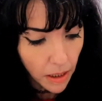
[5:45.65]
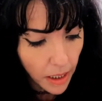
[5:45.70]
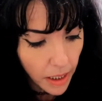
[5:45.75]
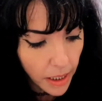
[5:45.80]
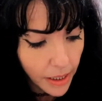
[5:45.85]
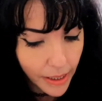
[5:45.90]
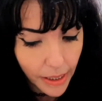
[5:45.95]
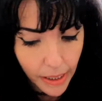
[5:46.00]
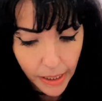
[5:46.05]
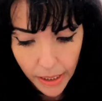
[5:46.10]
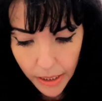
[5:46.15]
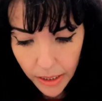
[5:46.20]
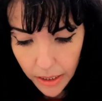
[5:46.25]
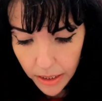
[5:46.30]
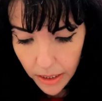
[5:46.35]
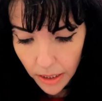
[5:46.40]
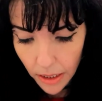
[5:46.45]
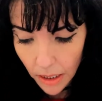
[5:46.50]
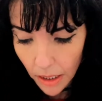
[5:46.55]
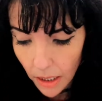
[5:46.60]

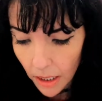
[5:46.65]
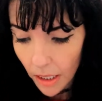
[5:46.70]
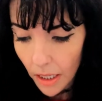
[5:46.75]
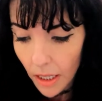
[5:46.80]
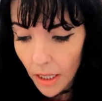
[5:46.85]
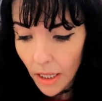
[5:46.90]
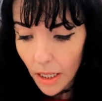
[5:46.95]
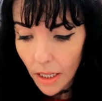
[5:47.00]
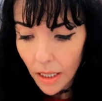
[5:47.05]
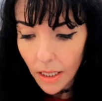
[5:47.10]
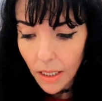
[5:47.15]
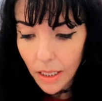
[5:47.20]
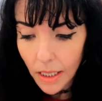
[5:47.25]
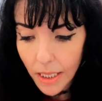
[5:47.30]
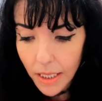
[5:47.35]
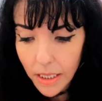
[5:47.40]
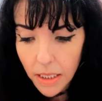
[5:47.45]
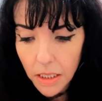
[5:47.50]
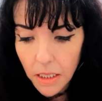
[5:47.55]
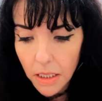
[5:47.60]
And
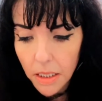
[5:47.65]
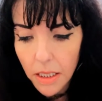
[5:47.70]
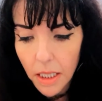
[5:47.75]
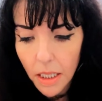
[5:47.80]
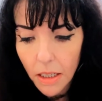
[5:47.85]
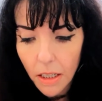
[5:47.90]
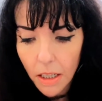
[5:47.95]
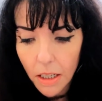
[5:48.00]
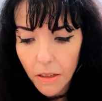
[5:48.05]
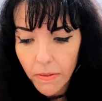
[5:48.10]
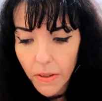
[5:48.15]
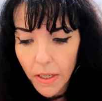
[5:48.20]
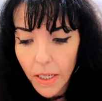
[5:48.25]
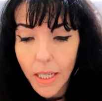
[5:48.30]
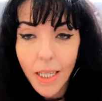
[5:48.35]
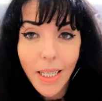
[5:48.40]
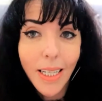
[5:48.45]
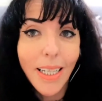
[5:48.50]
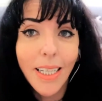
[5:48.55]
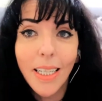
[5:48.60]
let's just have a
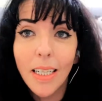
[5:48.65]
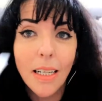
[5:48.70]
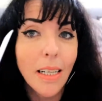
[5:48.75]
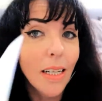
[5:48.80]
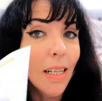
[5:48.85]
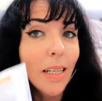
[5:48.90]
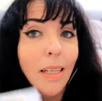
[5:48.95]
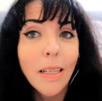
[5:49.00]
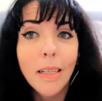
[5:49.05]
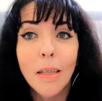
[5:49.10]
little